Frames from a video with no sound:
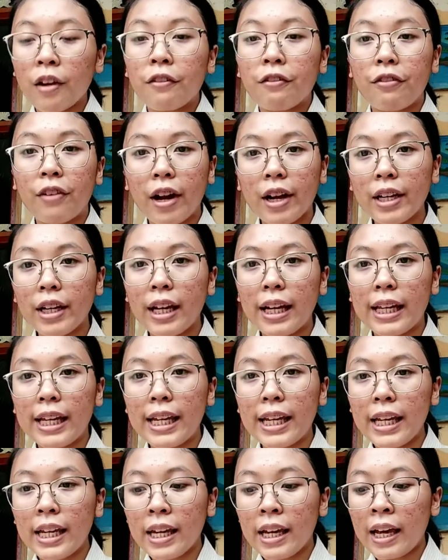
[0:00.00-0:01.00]

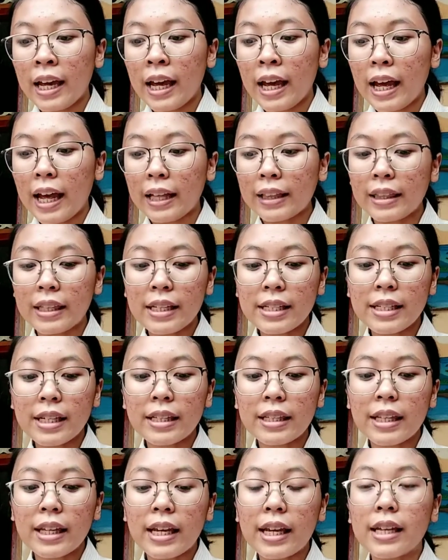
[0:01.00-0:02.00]
finally,
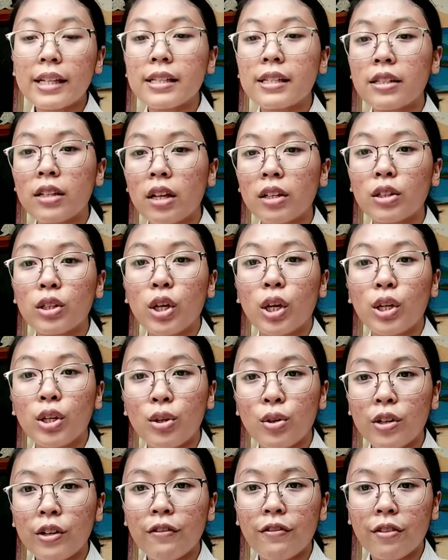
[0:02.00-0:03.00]
ethnicity is not
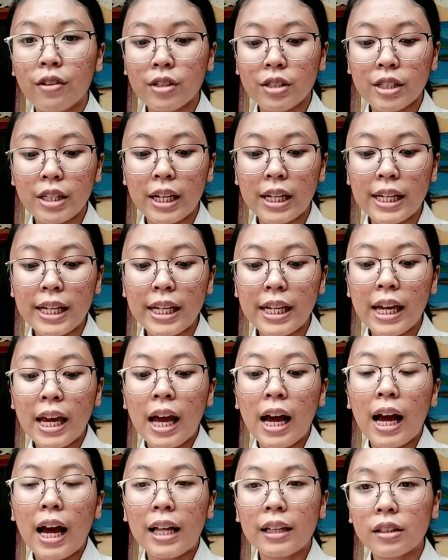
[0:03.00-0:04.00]
universally
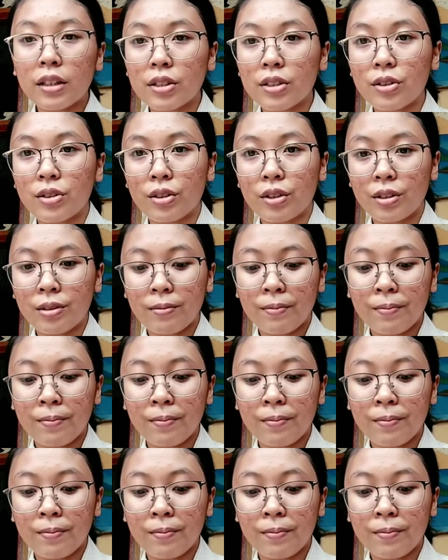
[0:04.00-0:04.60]
understood.